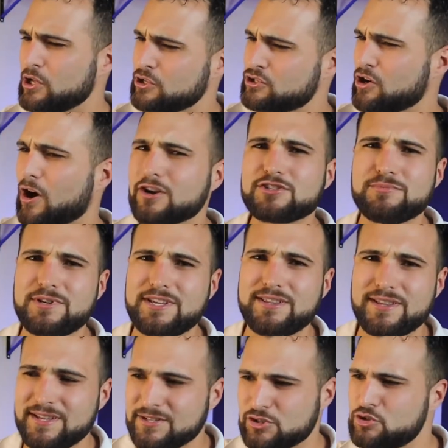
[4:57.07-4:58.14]
charge me
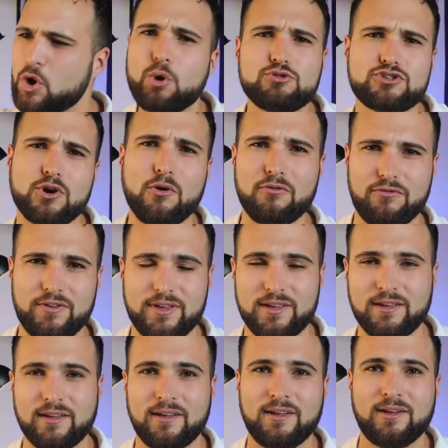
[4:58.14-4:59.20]
this no-show fee?